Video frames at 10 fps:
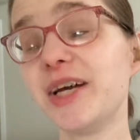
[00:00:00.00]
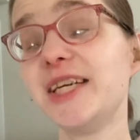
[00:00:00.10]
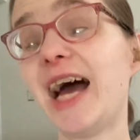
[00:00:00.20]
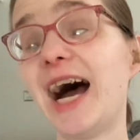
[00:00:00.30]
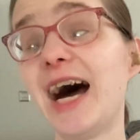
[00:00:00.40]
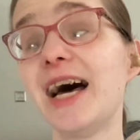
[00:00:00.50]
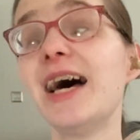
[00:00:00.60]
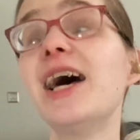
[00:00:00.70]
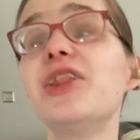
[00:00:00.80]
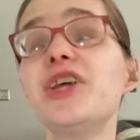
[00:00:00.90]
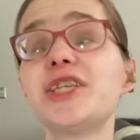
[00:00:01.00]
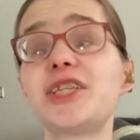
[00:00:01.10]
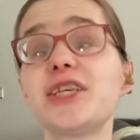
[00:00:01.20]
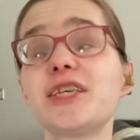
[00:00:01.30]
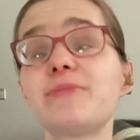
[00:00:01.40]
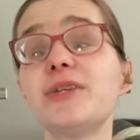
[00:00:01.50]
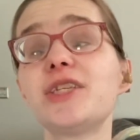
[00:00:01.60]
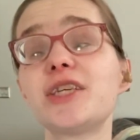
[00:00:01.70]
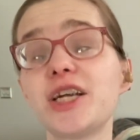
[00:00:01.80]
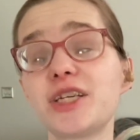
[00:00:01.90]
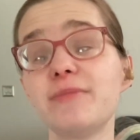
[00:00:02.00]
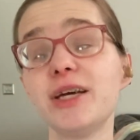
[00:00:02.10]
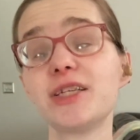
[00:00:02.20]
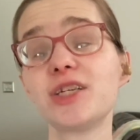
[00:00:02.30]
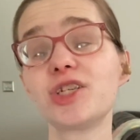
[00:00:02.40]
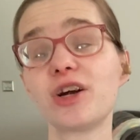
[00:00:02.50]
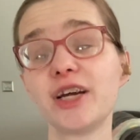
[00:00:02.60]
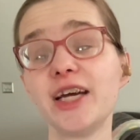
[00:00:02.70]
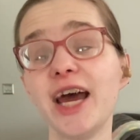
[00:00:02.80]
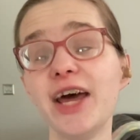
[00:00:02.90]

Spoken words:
yeah, this has been such an amazing journey,